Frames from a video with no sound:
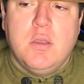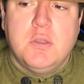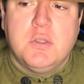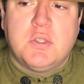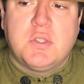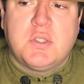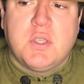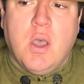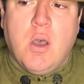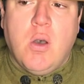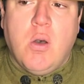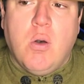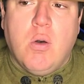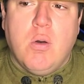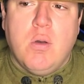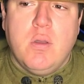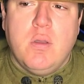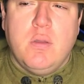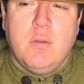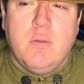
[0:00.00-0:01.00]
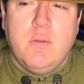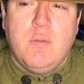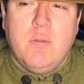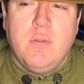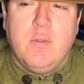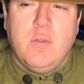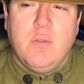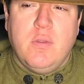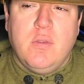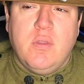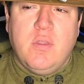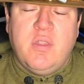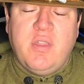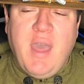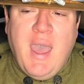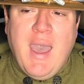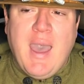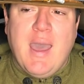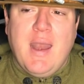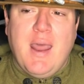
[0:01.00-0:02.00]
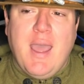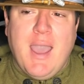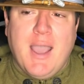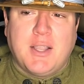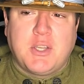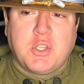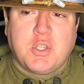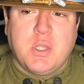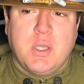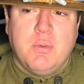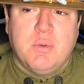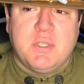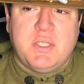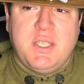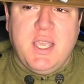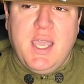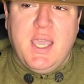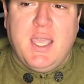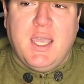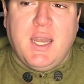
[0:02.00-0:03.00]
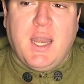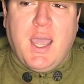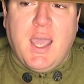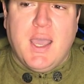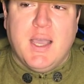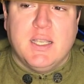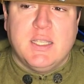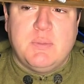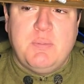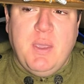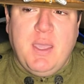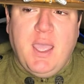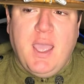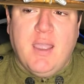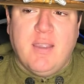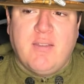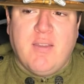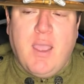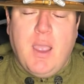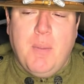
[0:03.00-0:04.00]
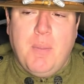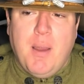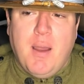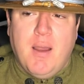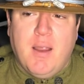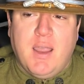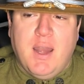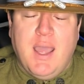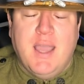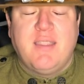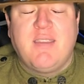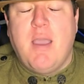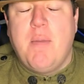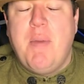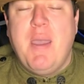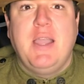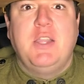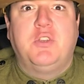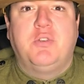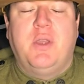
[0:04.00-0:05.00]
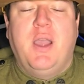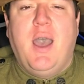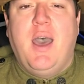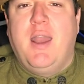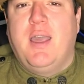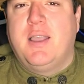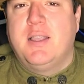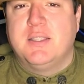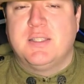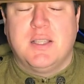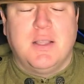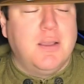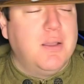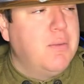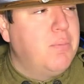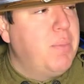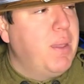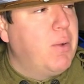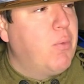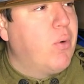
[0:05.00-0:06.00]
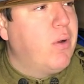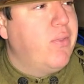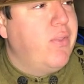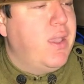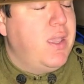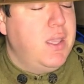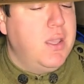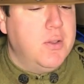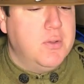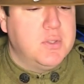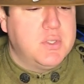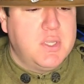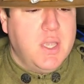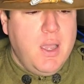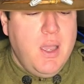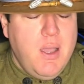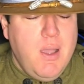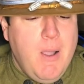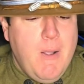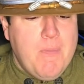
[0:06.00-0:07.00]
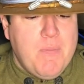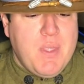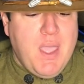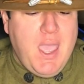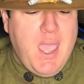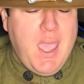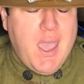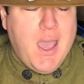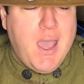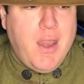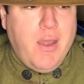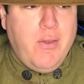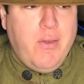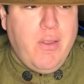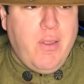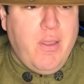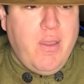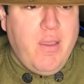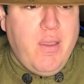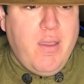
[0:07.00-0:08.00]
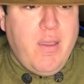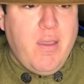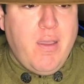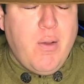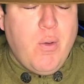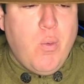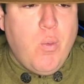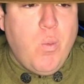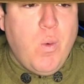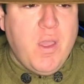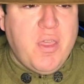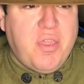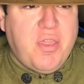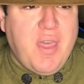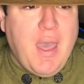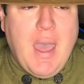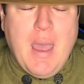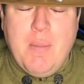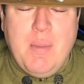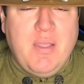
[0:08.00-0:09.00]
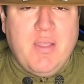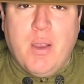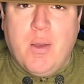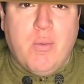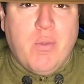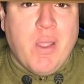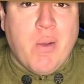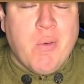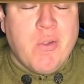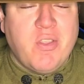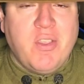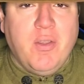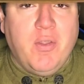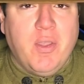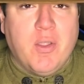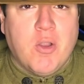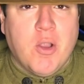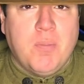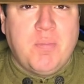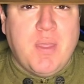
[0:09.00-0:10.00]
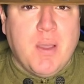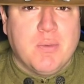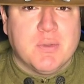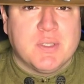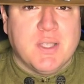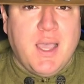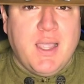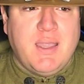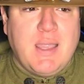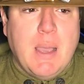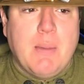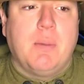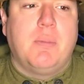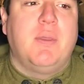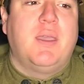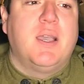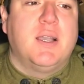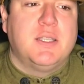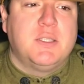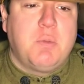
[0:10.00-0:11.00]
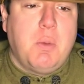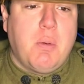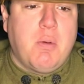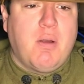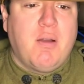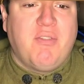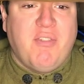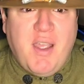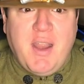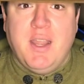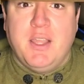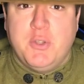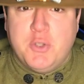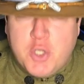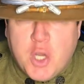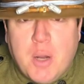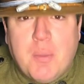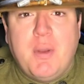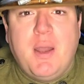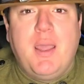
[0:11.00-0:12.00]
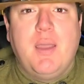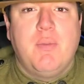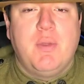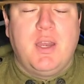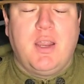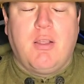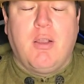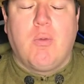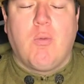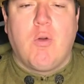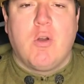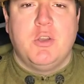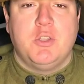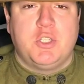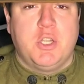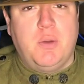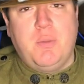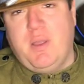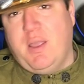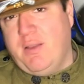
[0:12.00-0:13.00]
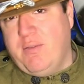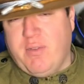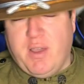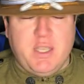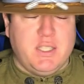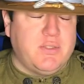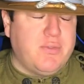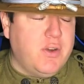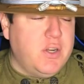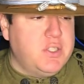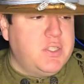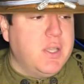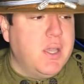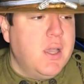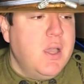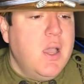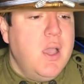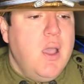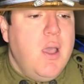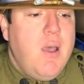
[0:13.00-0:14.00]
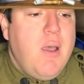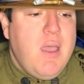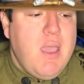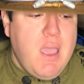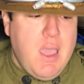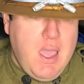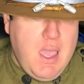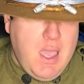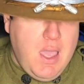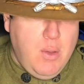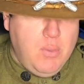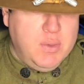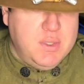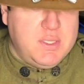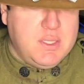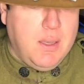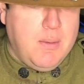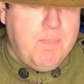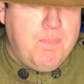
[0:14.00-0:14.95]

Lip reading: so that actually was taken as being anti-American, anti-patriotic is the big word they use. And with that, I mean, they weren't the only group that was like that, but because we were fighting Germany, we declared war on Germany and vice versa, it was a